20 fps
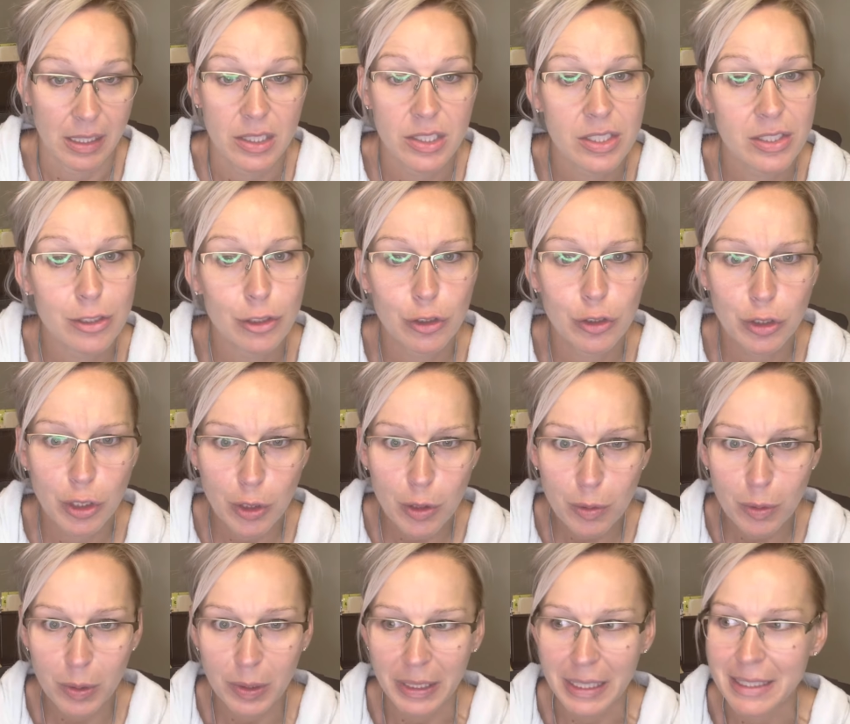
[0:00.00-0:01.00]
Just
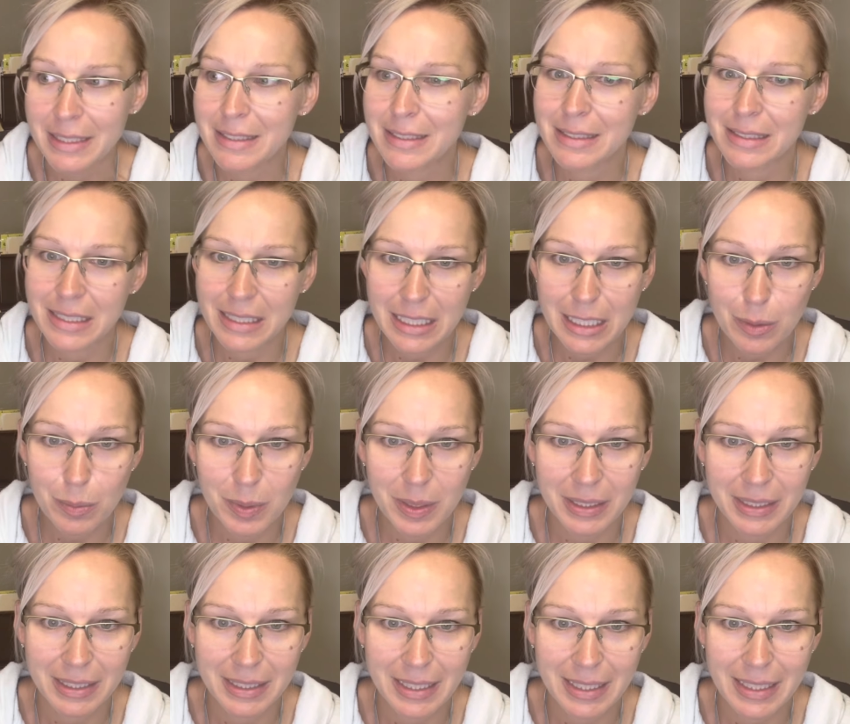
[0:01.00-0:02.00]
Google it, see what
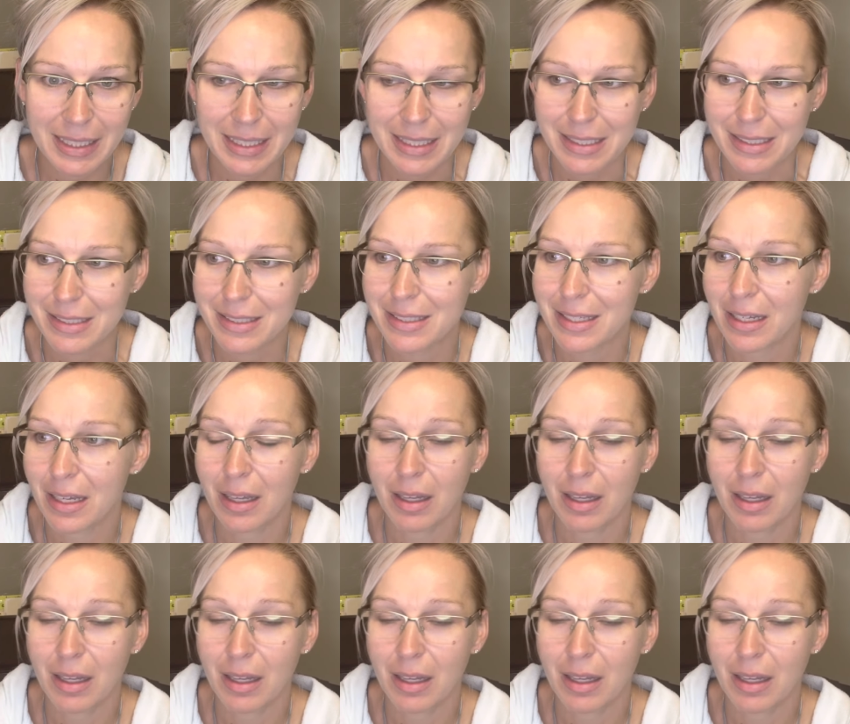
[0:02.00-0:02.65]
it is.